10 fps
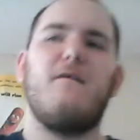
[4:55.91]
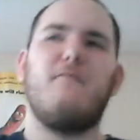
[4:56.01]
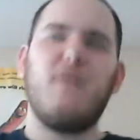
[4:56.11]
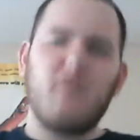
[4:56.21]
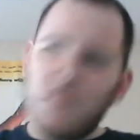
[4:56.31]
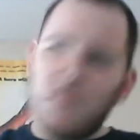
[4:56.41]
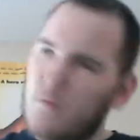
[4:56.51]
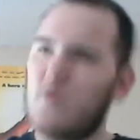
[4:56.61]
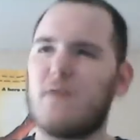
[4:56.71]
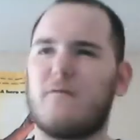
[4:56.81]
This one's
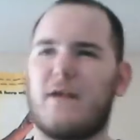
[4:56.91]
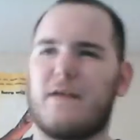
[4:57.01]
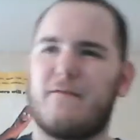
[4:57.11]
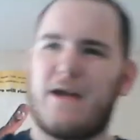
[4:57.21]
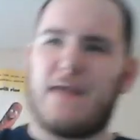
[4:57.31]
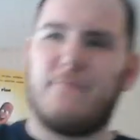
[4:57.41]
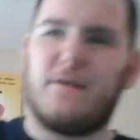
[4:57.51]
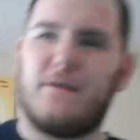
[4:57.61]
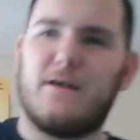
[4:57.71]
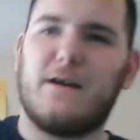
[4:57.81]
sort of like that
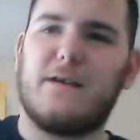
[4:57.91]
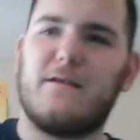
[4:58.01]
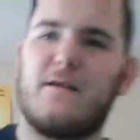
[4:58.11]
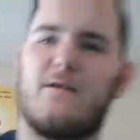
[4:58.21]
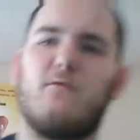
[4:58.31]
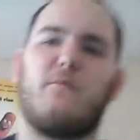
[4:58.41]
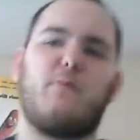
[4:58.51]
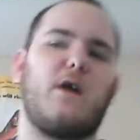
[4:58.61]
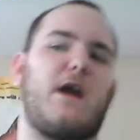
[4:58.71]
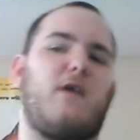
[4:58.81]
because it doesn't sort of
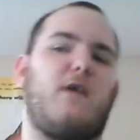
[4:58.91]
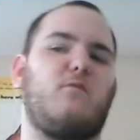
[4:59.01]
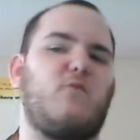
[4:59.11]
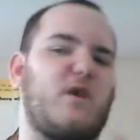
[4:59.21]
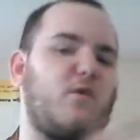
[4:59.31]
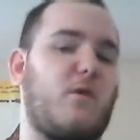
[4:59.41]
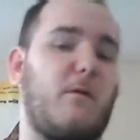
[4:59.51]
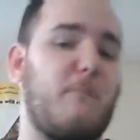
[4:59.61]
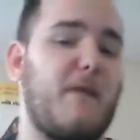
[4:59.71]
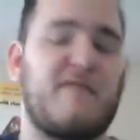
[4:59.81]
play out like a normal
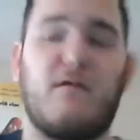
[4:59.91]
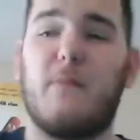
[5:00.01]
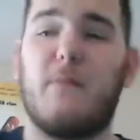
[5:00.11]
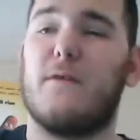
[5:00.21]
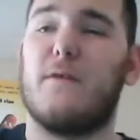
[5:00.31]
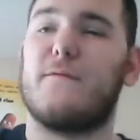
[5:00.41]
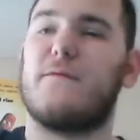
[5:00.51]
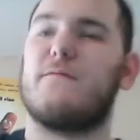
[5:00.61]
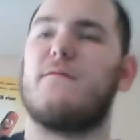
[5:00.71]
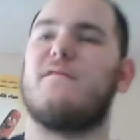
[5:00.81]
special episode
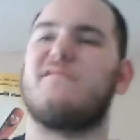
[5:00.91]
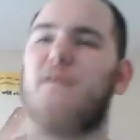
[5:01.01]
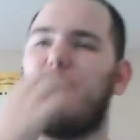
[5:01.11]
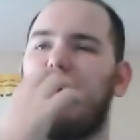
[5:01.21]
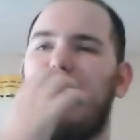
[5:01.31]
for a show.